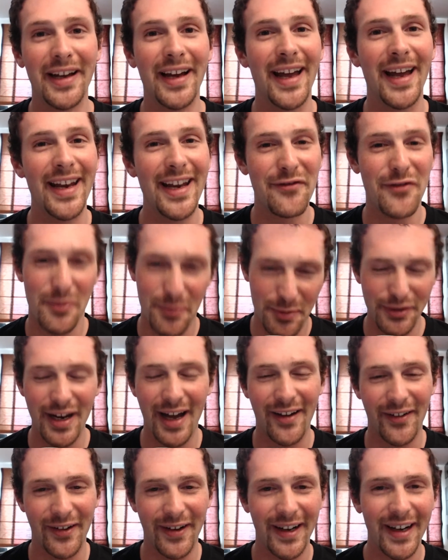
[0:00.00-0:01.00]
and if we put
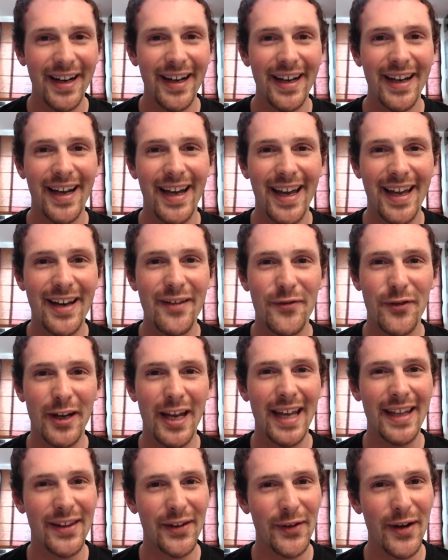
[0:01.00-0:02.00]
our if we
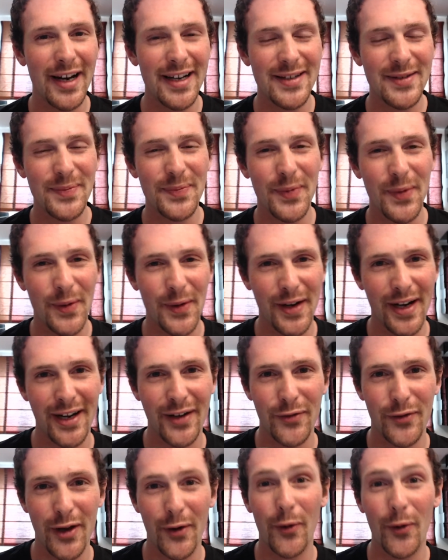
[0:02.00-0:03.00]
get the right support,
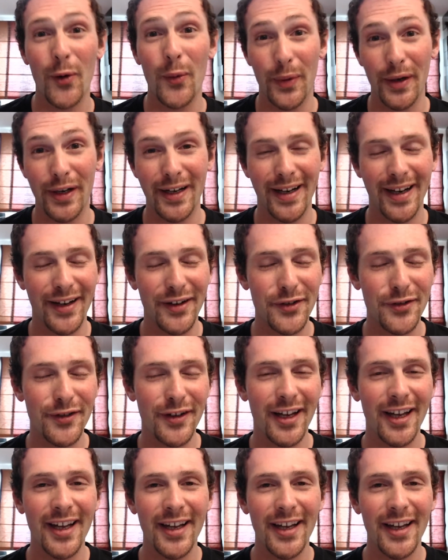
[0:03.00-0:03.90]
and if we are open enough